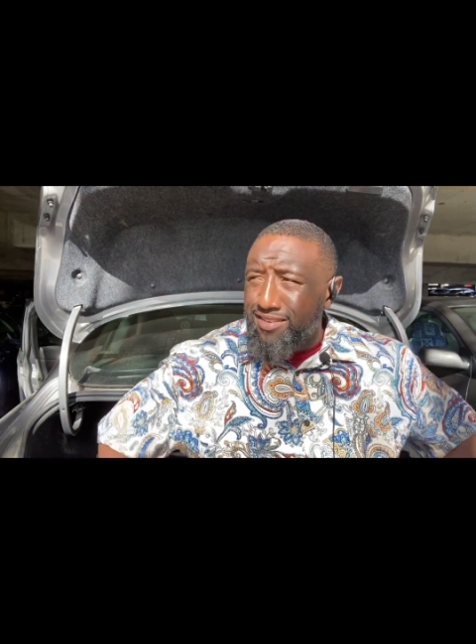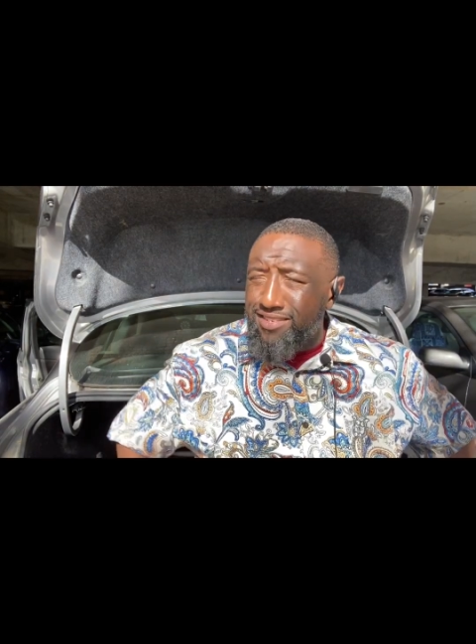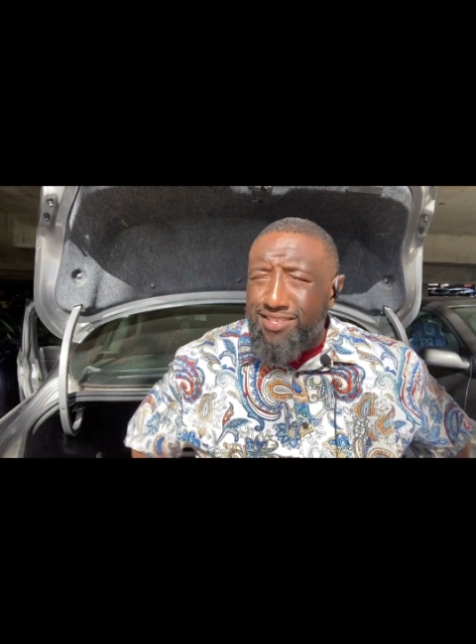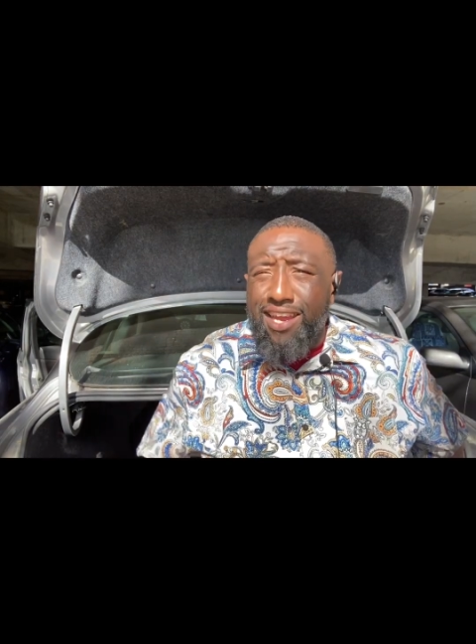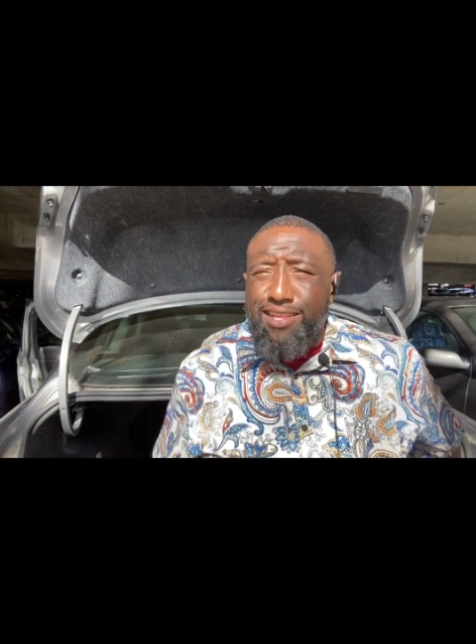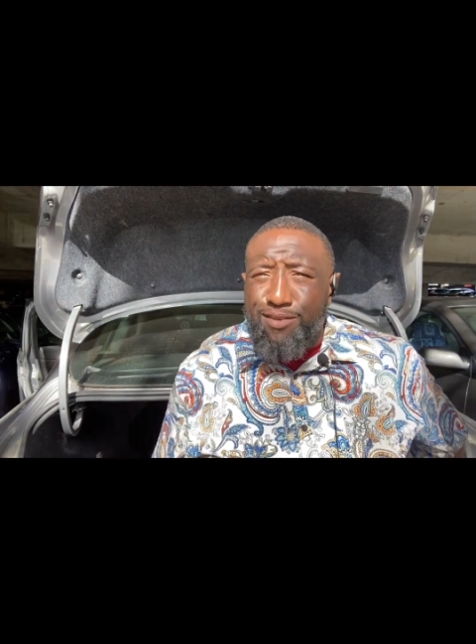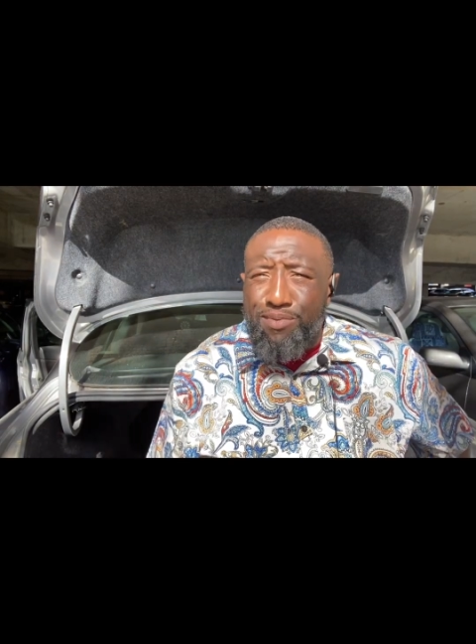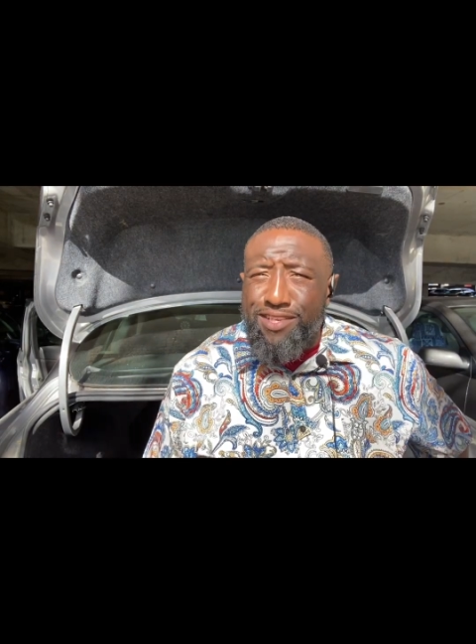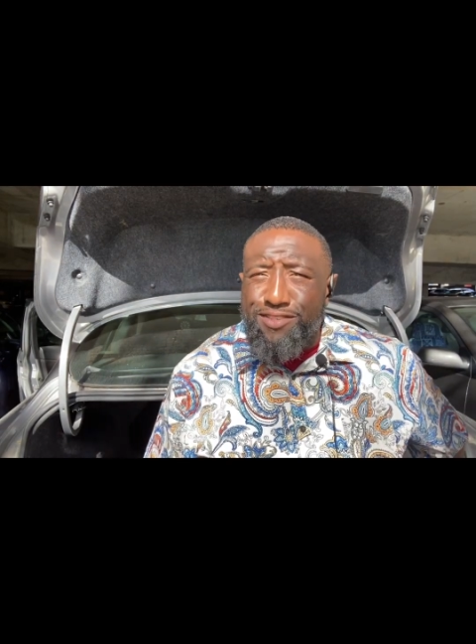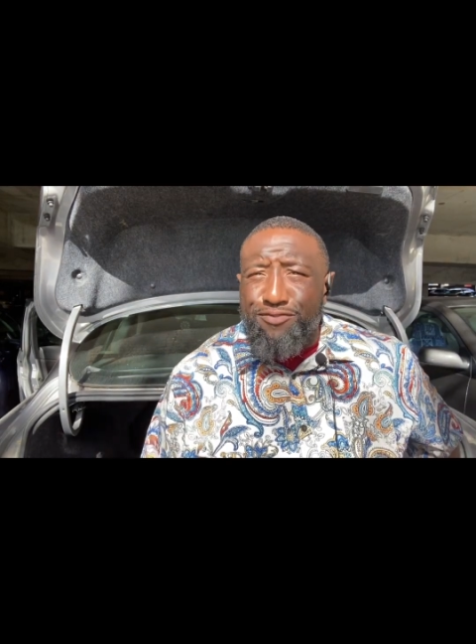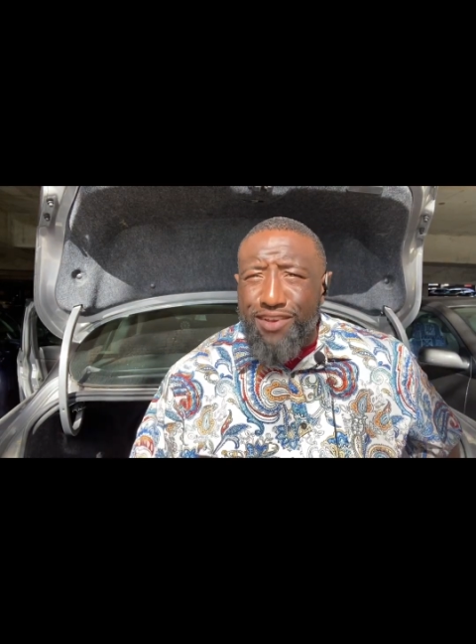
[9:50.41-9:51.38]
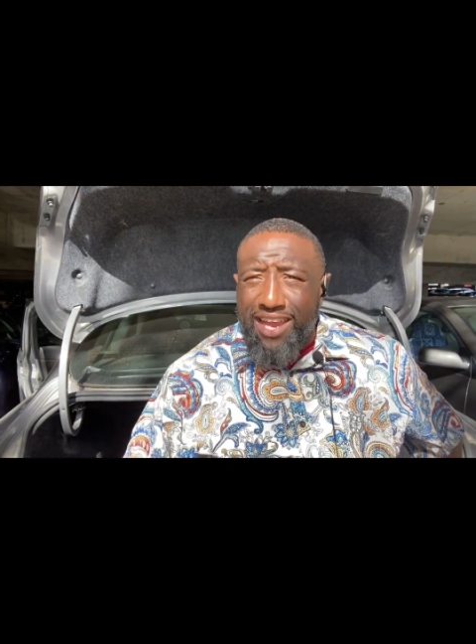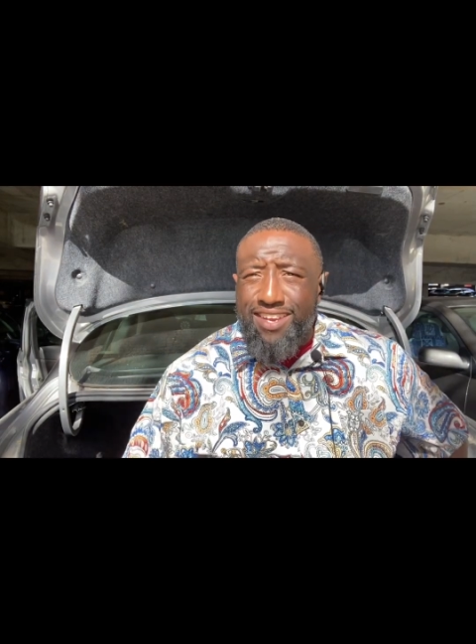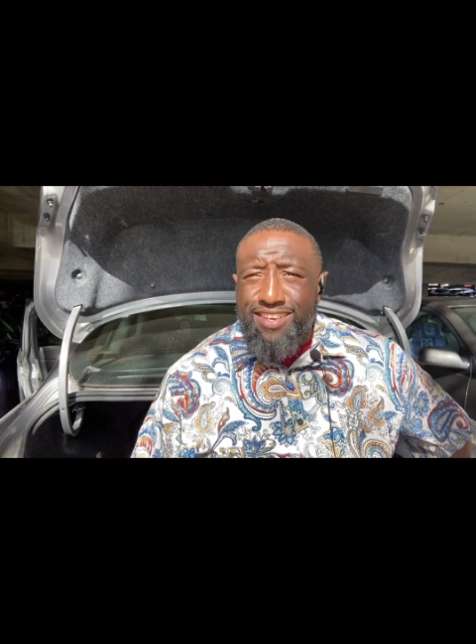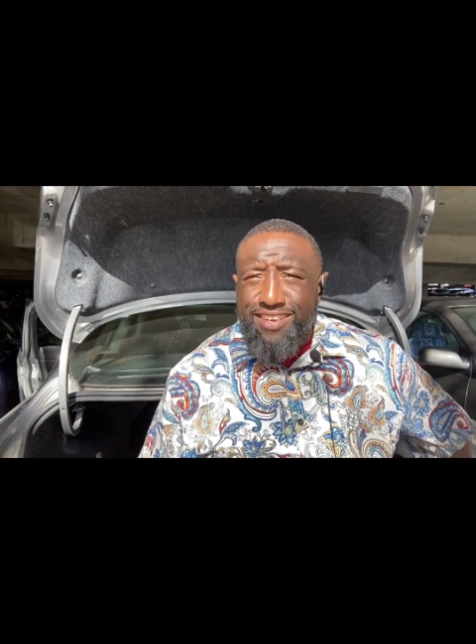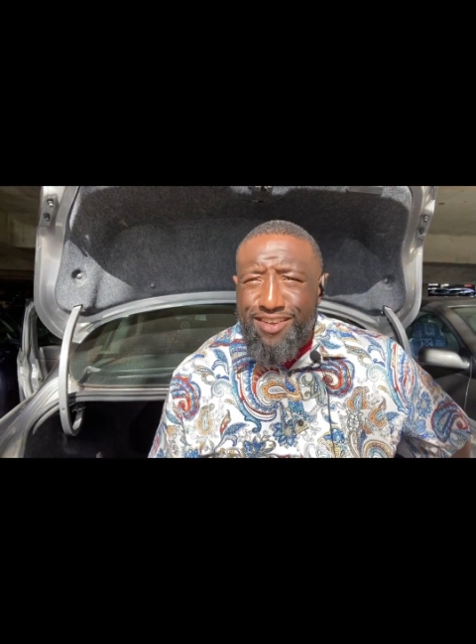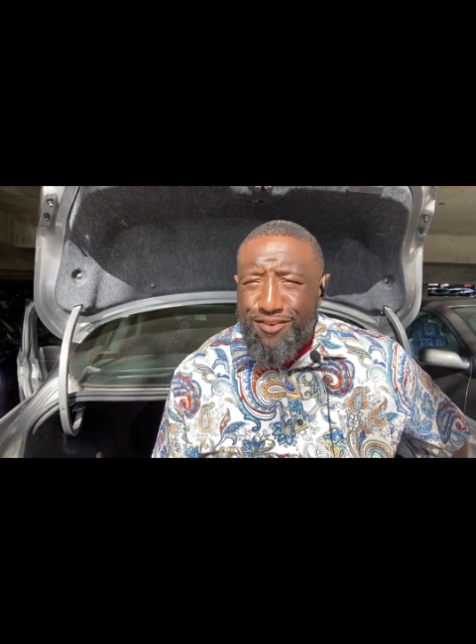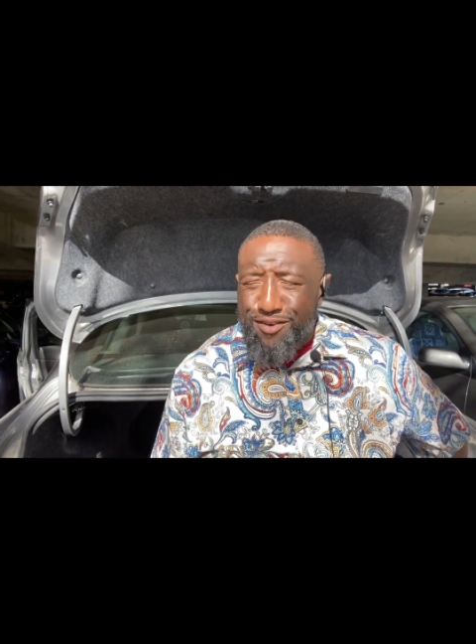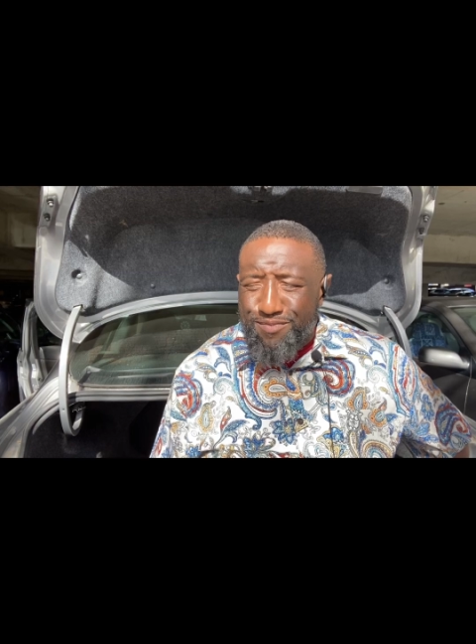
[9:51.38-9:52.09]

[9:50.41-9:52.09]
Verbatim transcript: Shout out to Pennsylvania, York,